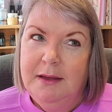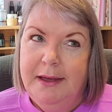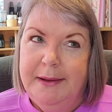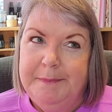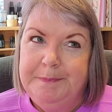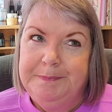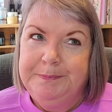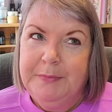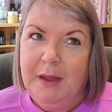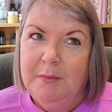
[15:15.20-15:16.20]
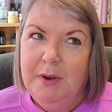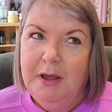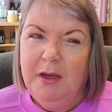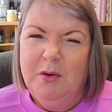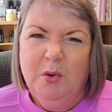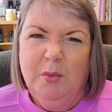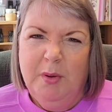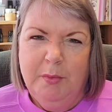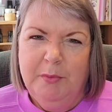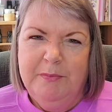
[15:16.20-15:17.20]
When I go to
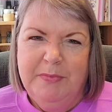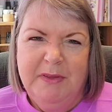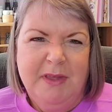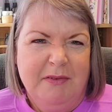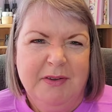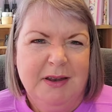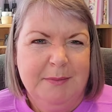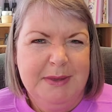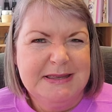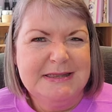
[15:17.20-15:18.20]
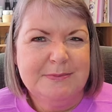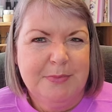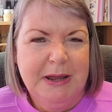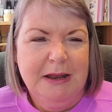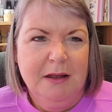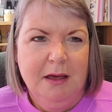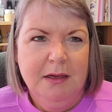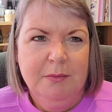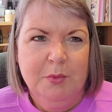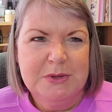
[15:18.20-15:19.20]
Norway, will definitely be
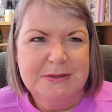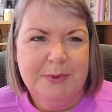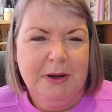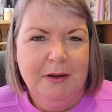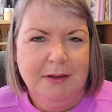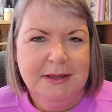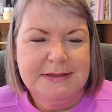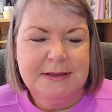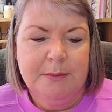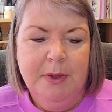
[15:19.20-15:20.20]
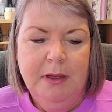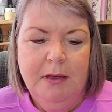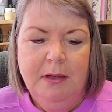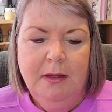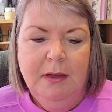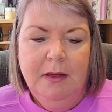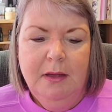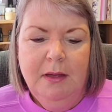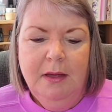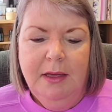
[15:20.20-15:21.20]
spring-like, more spring-like than summer.
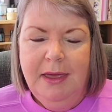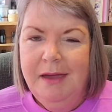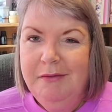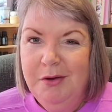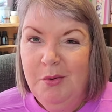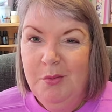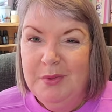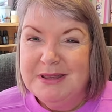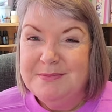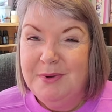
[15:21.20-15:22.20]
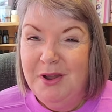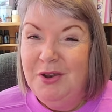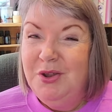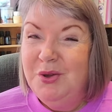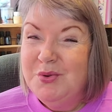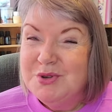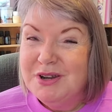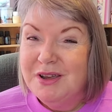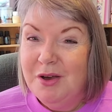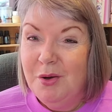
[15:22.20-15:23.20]
Here in Cornwall, it's been
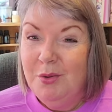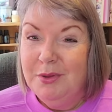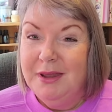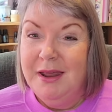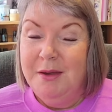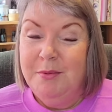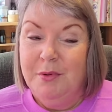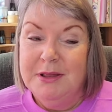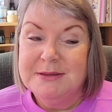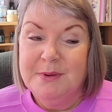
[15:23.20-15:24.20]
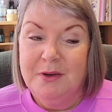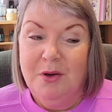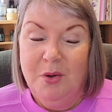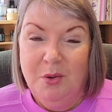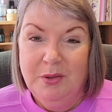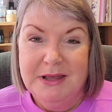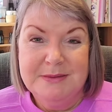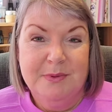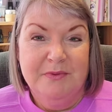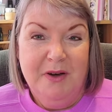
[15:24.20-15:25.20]
unusually cold in April. It's been cold,
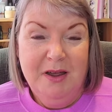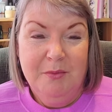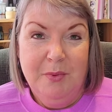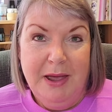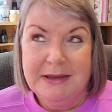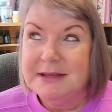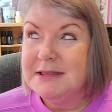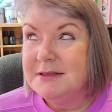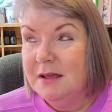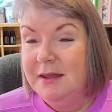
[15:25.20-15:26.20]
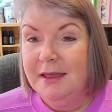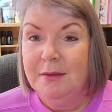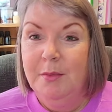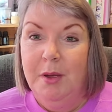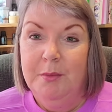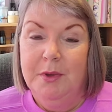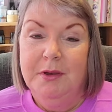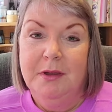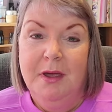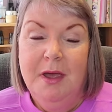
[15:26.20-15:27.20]
it's been very wet. It's sunny at the moment,